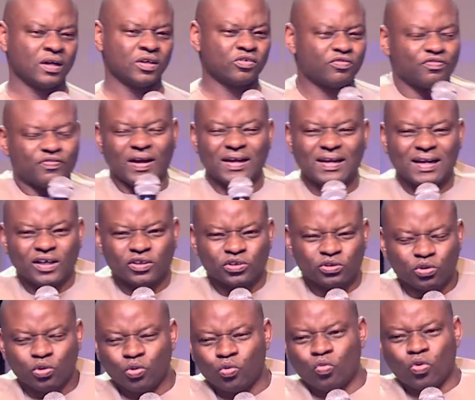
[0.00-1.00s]
You find out you
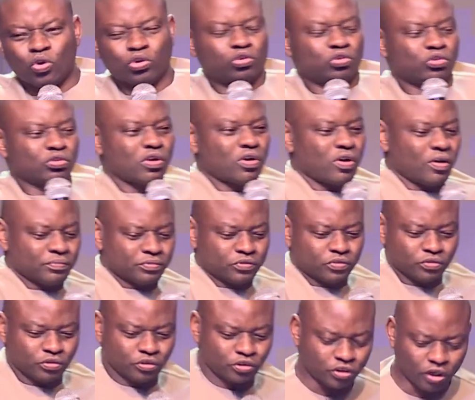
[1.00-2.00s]
don't want to come
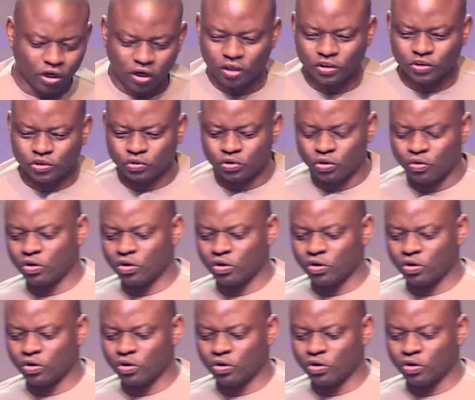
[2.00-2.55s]
to church, you don't